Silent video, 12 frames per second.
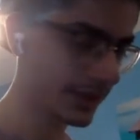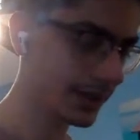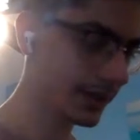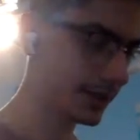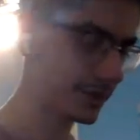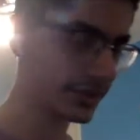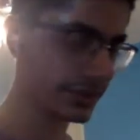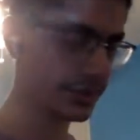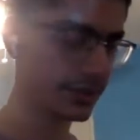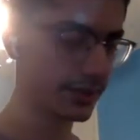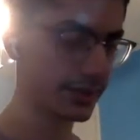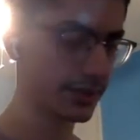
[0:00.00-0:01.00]
of
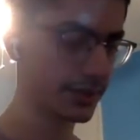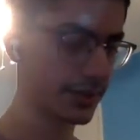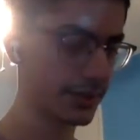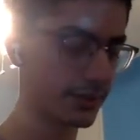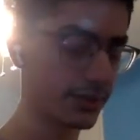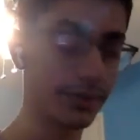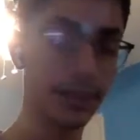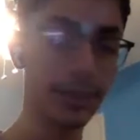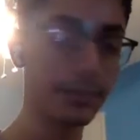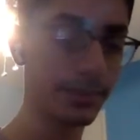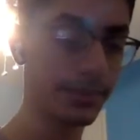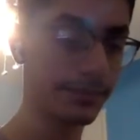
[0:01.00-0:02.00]
this. So it's more
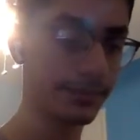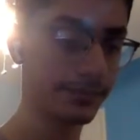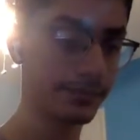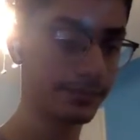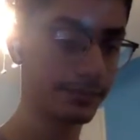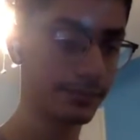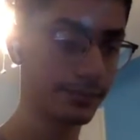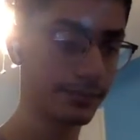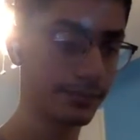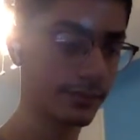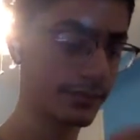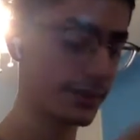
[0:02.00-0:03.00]
tape.
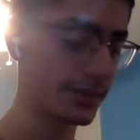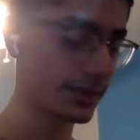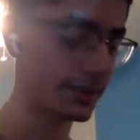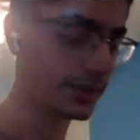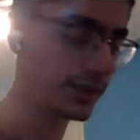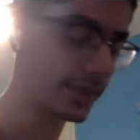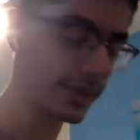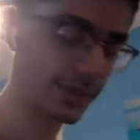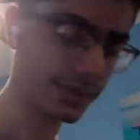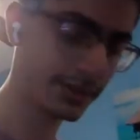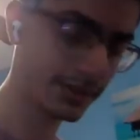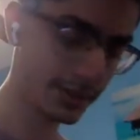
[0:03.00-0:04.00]
Get
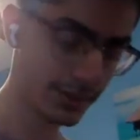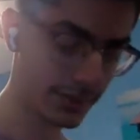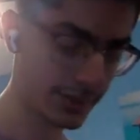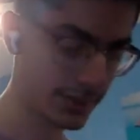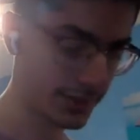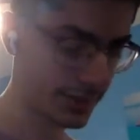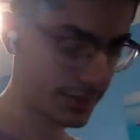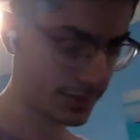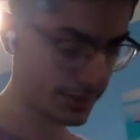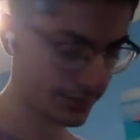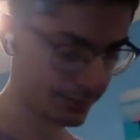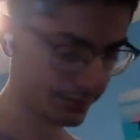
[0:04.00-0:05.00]
that. And then